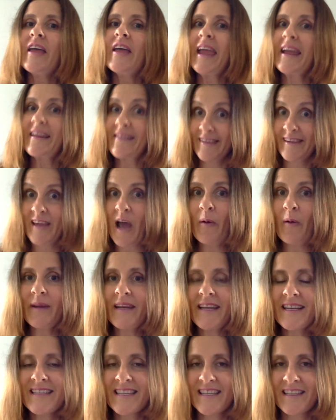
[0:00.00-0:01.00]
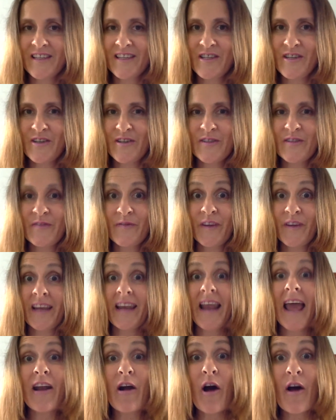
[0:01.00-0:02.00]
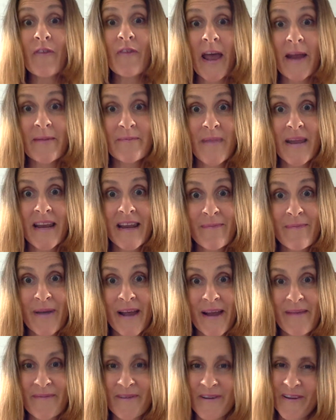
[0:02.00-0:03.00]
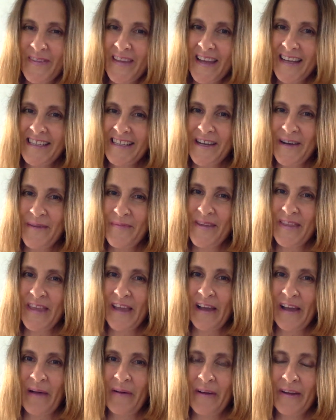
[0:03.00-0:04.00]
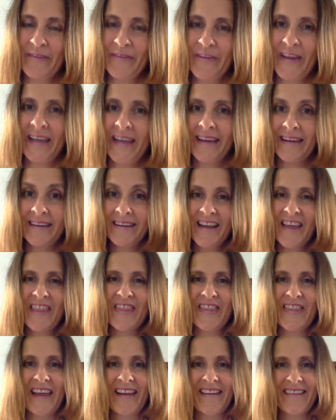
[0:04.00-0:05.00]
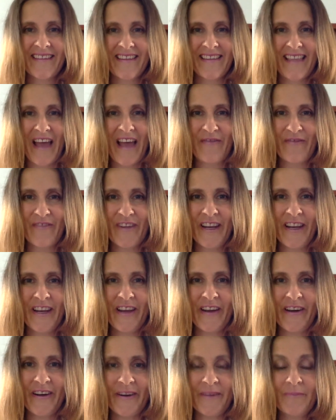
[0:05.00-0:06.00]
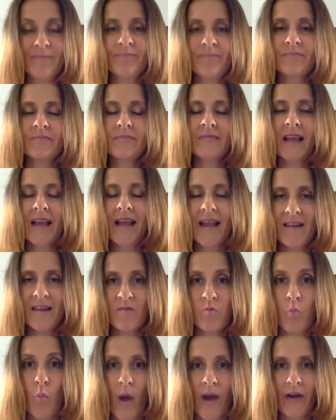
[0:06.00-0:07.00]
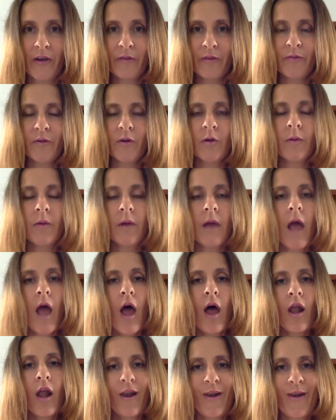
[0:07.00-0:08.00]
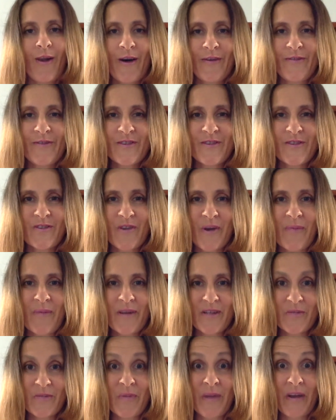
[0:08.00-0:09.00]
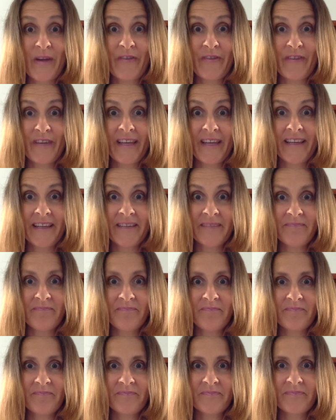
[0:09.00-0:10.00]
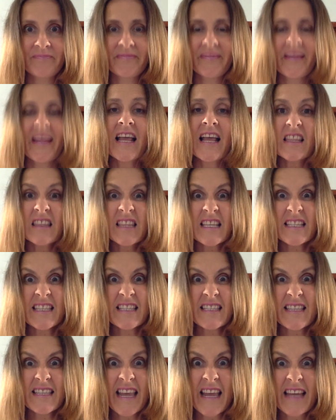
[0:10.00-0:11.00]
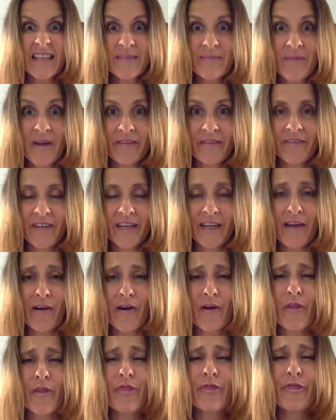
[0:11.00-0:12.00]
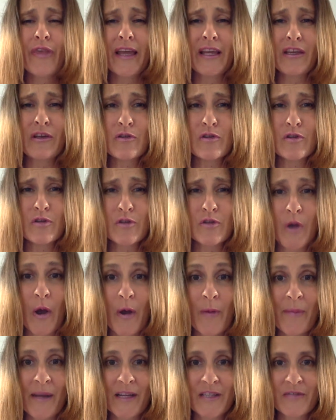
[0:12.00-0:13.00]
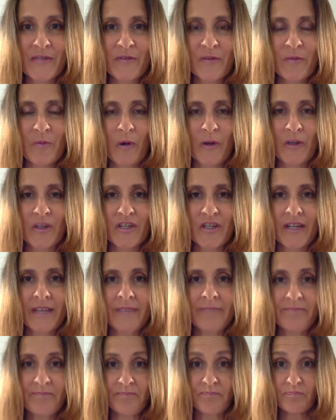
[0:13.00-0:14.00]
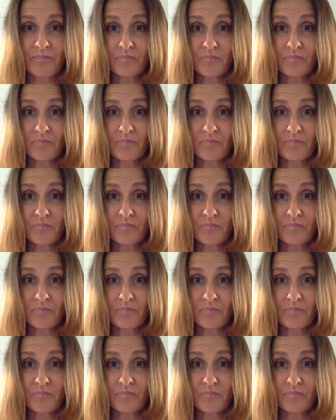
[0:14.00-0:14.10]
it's going into the news feed, and I've had many people on there tell me they're going vegan thanks to that video. It's wonderful. Life is so much better vegan. This is the end of my video. Thank you so much for watching.